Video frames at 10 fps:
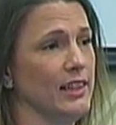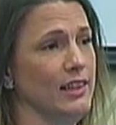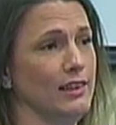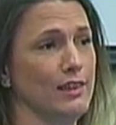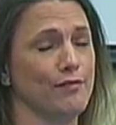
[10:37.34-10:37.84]

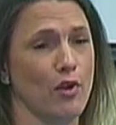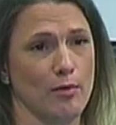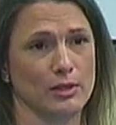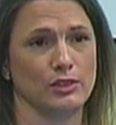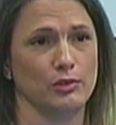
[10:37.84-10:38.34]
in the
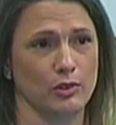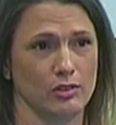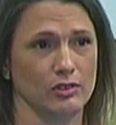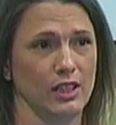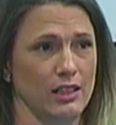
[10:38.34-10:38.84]

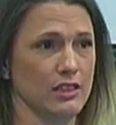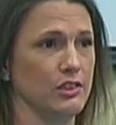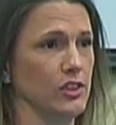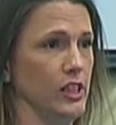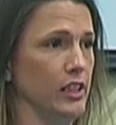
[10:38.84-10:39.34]
pharmaceutical
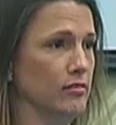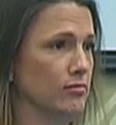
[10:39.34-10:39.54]
industry.